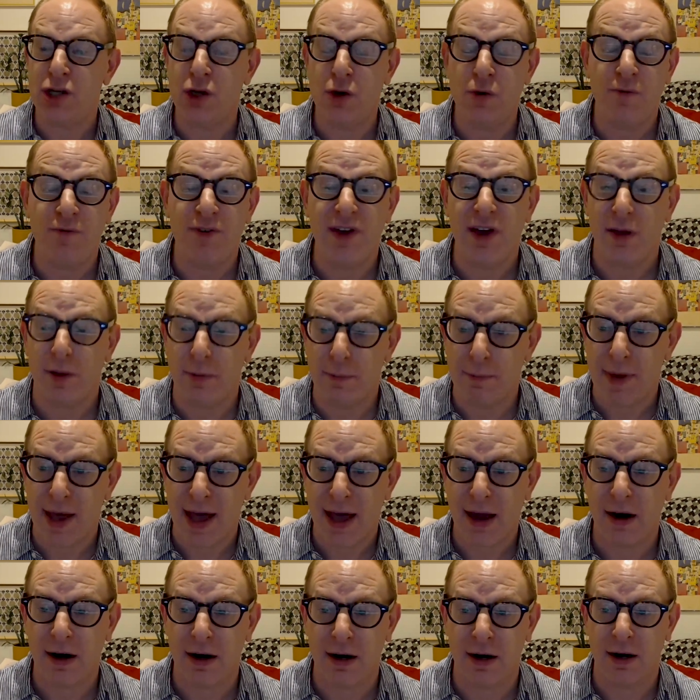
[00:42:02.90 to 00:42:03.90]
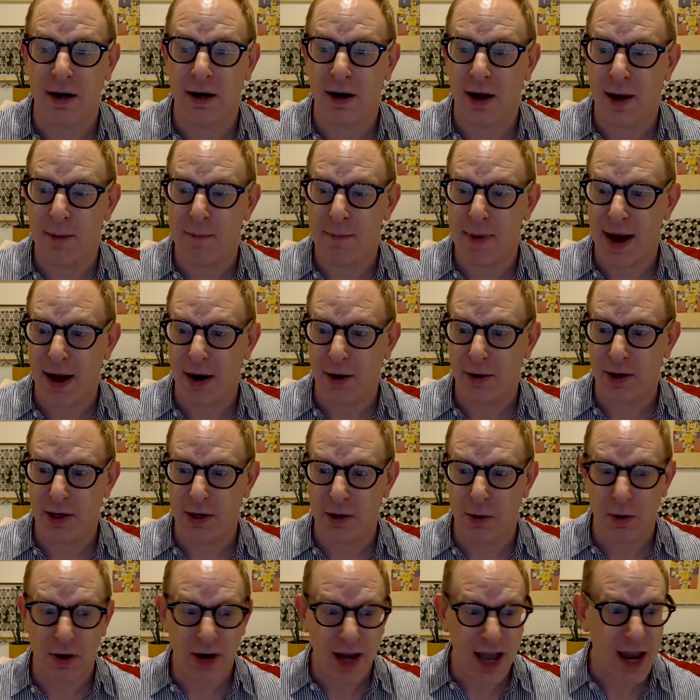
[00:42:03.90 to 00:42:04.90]
you feel better about
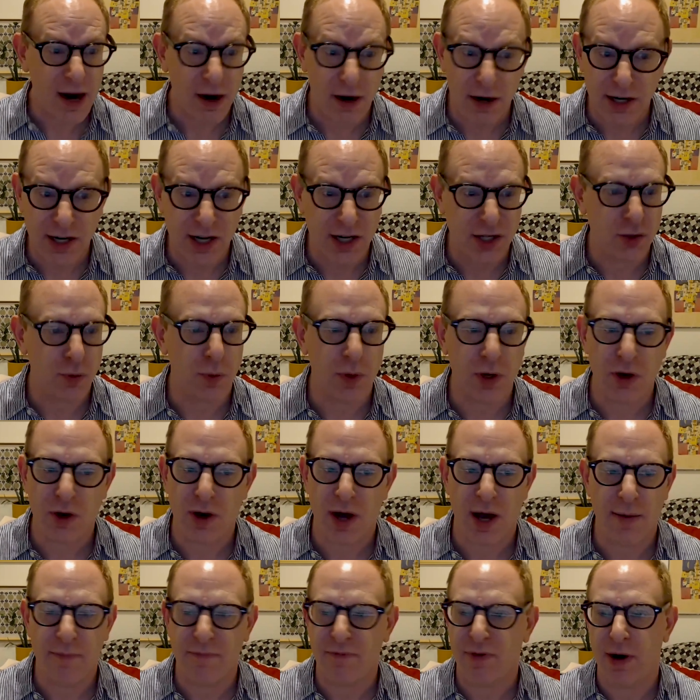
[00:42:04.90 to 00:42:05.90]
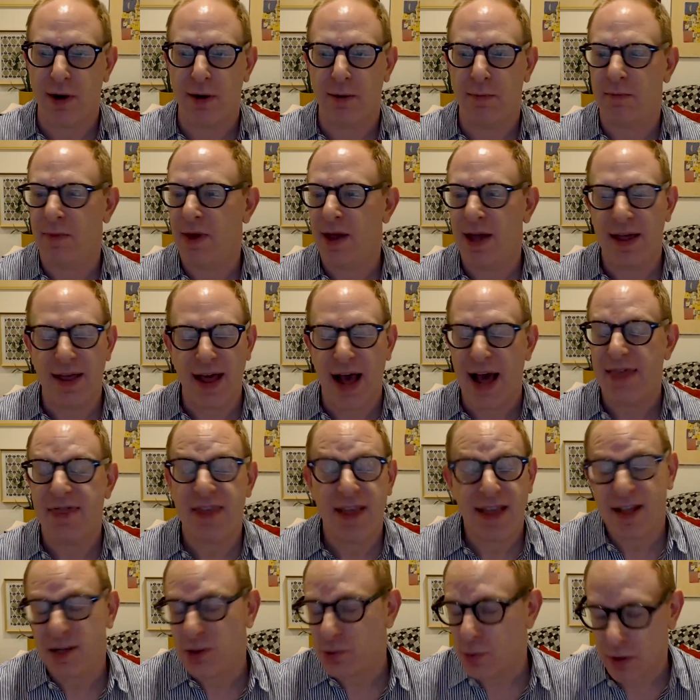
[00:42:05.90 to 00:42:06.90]
your heritage and where you come from, I think
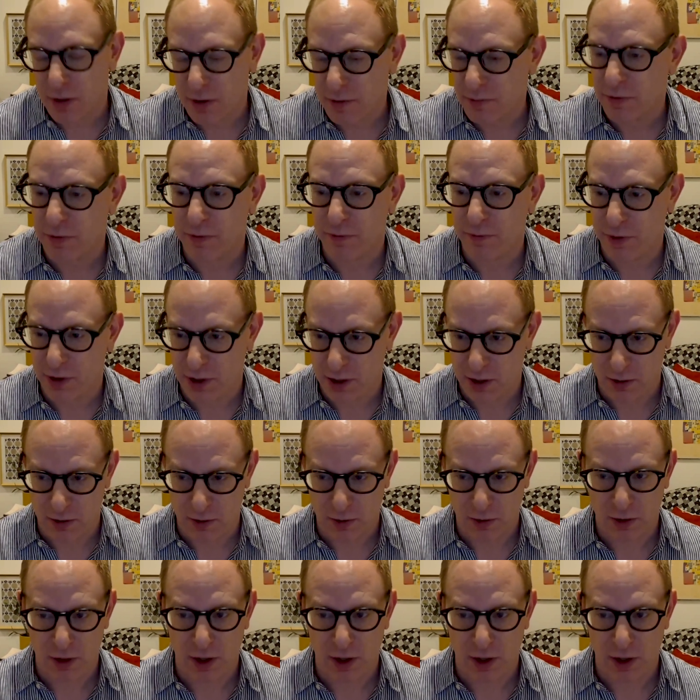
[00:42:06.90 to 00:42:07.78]
that's wonderful for you.